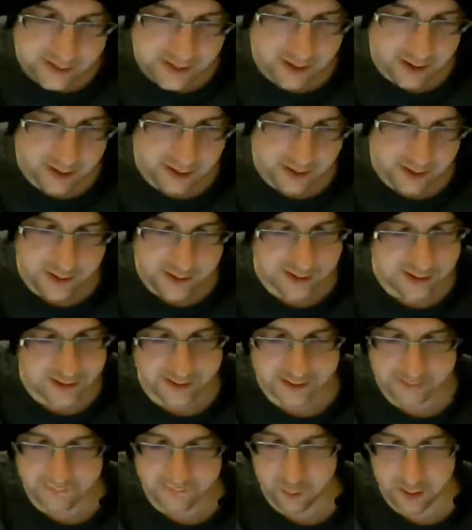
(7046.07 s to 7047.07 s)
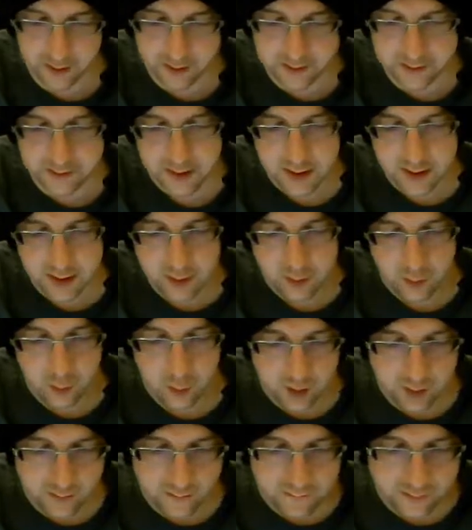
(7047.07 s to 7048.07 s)
gun is even worse.
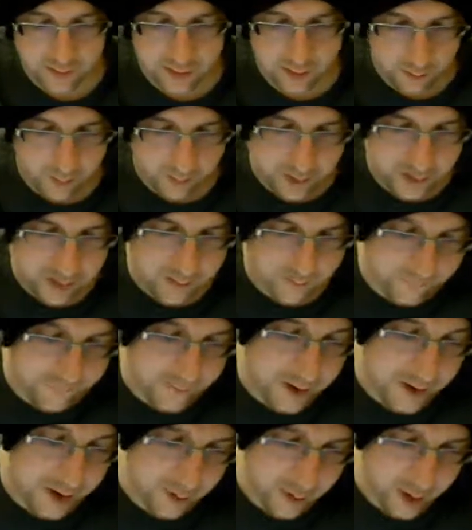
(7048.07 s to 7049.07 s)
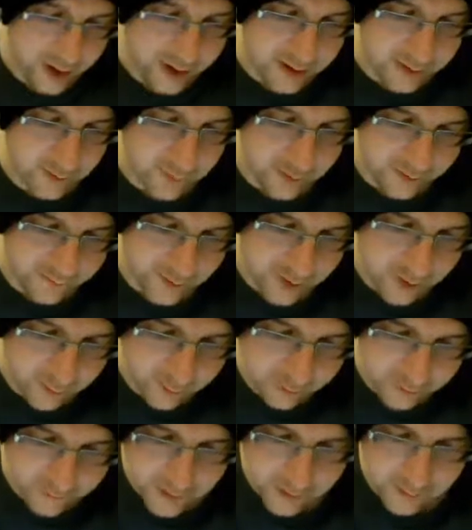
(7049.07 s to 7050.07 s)
One of a number Firebrand, one of a
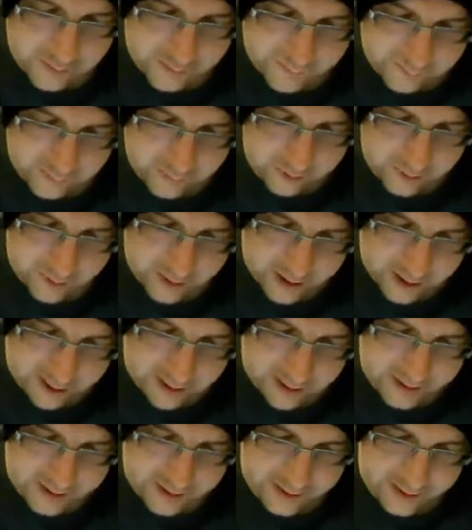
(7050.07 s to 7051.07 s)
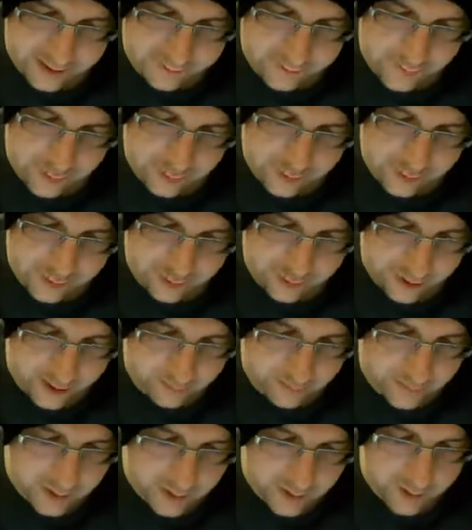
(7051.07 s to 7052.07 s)
number of arms Fulgrim carries as his mood took
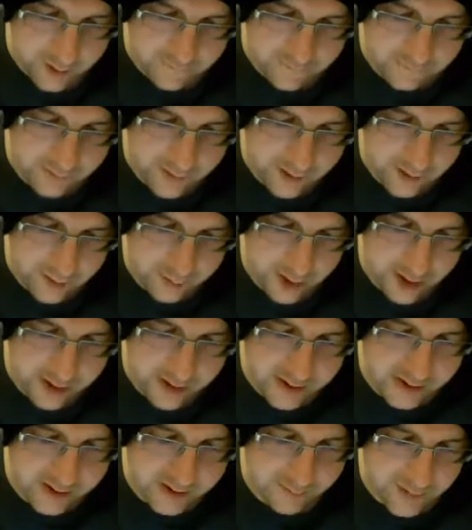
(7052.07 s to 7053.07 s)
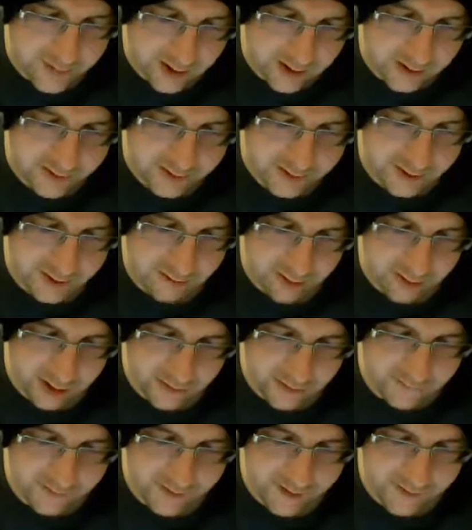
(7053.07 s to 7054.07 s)
him. Firebrand is a
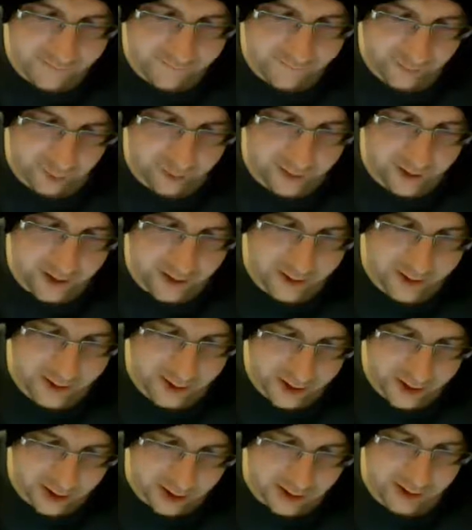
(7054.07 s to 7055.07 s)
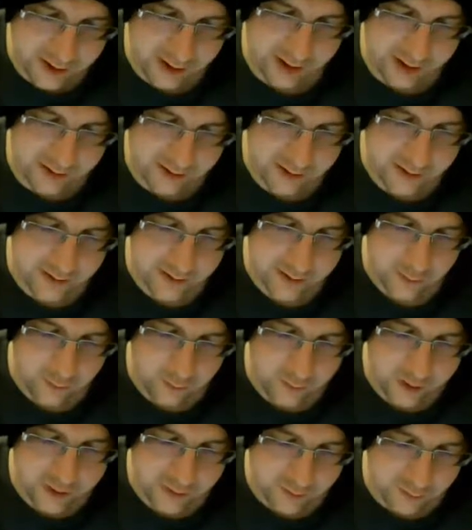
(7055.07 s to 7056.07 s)
master-crafted Volkite charger,
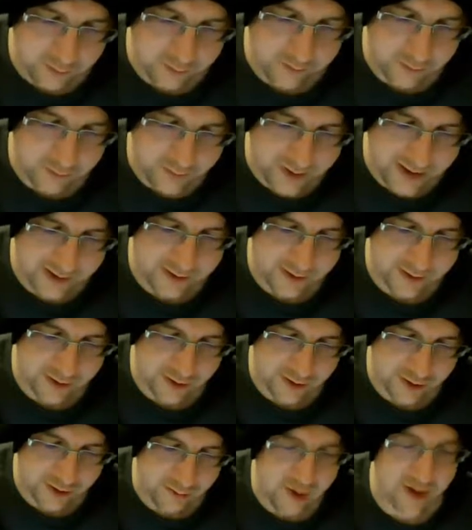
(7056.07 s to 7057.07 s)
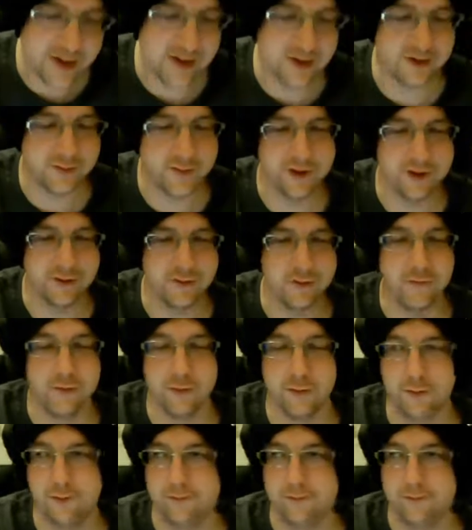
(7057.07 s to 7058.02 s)
which also has the Shred special rule.